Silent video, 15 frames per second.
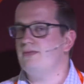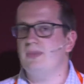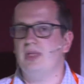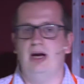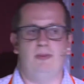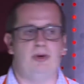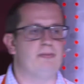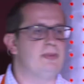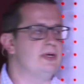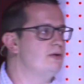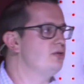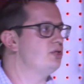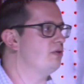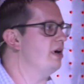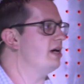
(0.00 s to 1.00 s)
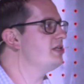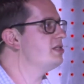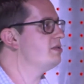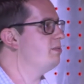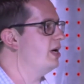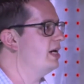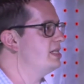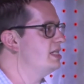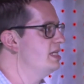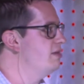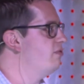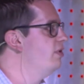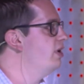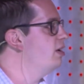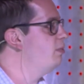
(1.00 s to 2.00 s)
And we build trust by
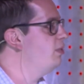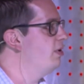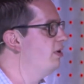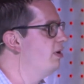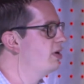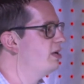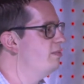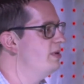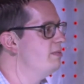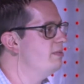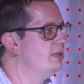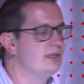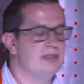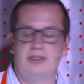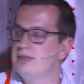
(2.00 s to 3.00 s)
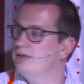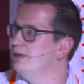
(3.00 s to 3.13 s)
delivering upon our commitments.